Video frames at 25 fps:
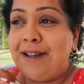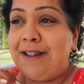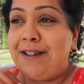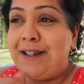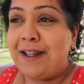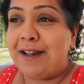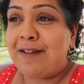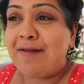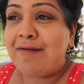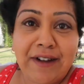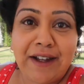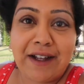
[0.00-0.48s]

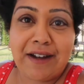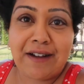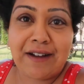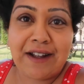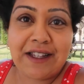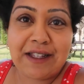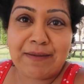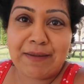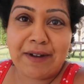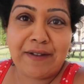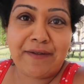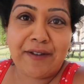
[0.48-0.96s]
Didn't
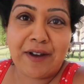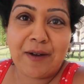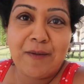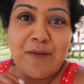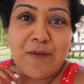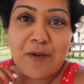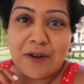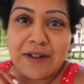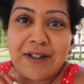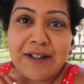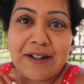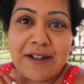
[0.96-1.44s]
realize that my
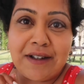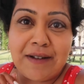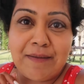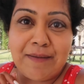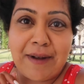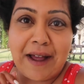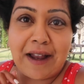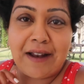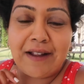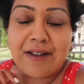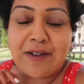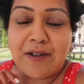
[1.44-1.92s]
phone wasn't gonna
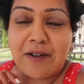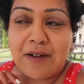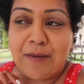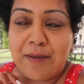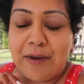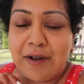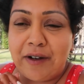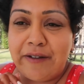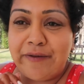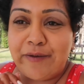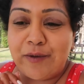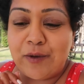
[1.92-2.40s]
balance on a
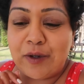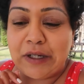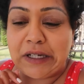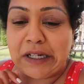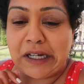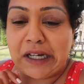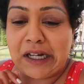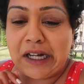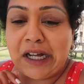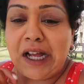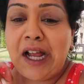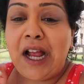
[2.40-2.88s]
bottle of
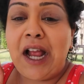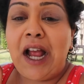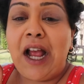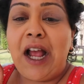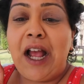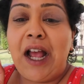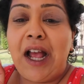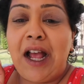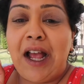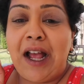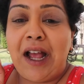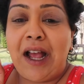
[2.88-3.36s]
water,
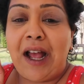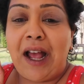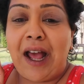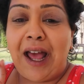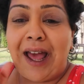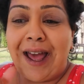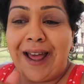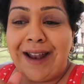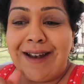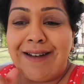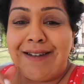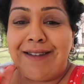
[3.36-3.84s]

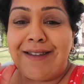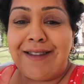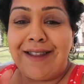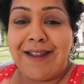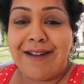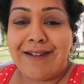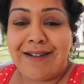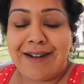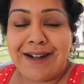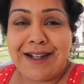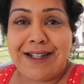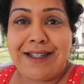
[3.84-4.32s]
and that
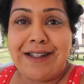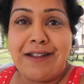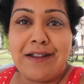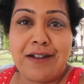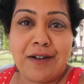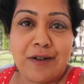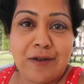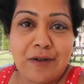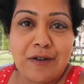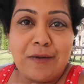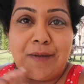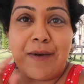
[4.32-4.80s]
the ice in
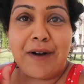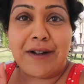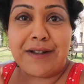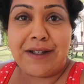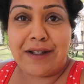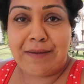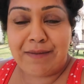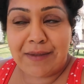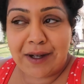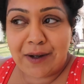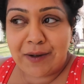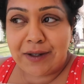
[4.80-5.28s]
the cool box
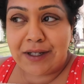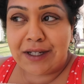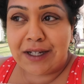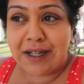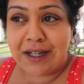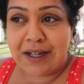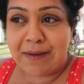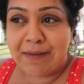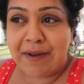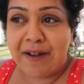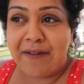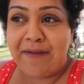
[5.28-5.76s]
had
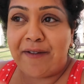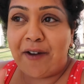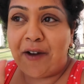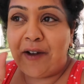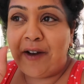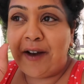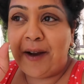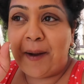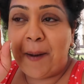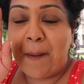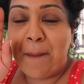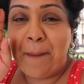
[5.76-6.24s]
melted and my
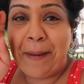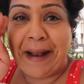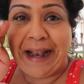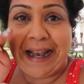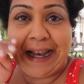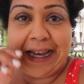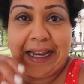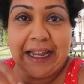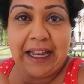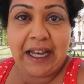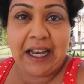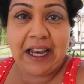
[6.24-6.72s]
phone
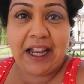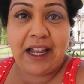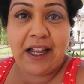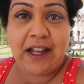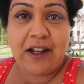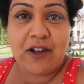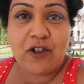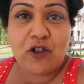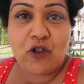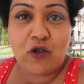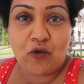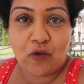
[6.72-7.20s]

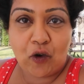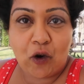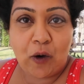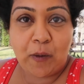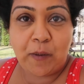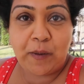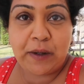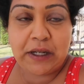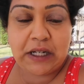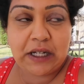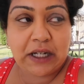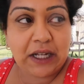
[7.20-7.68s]
completely
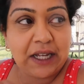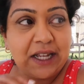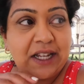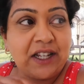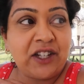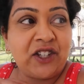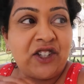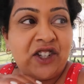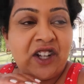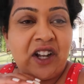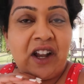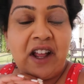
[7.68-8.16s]
dropped
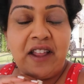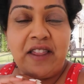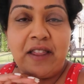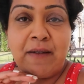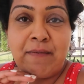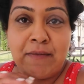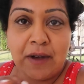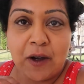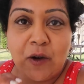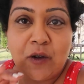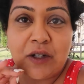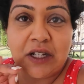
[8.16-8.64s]
into like
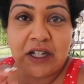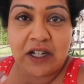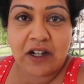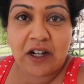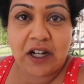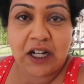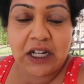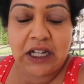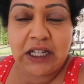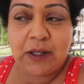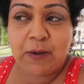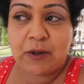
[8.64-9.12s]
the melted
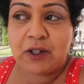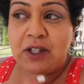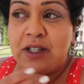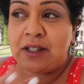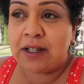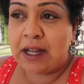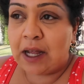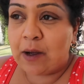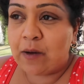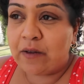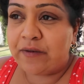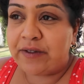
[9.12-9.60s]
ice, which
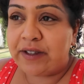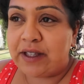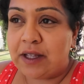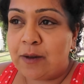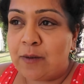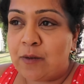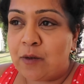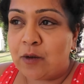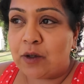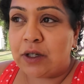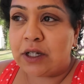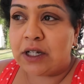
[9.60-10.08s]
is now
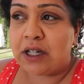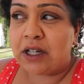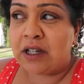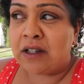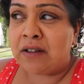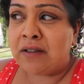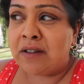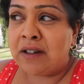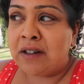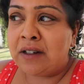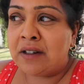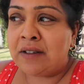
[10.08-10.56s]
obviously
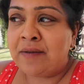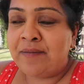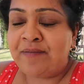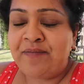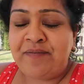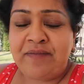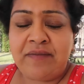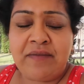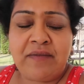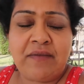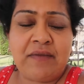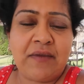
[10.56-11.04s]
water.
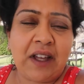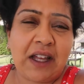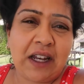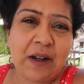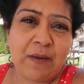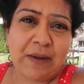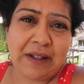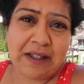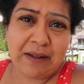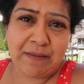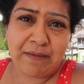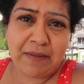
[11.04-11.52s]
And
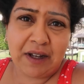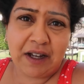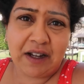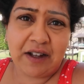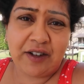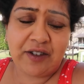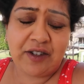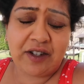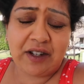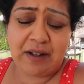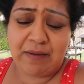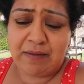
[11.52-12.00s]
it was
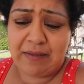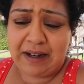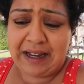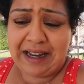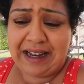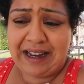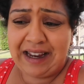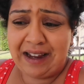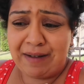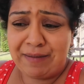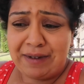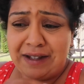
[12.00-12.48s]
submerged
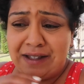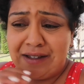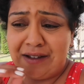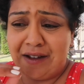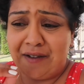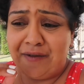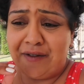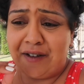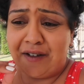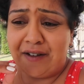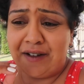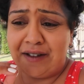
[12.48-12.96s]
completely. I mean,
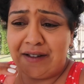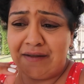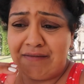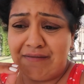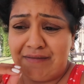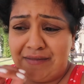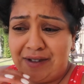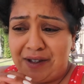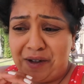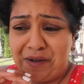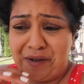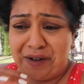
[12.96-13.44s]
so far
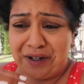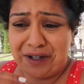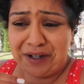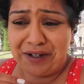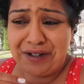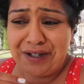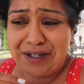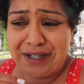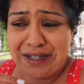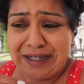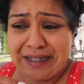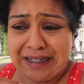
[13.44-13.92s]
it's so
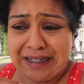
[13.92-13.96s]
good,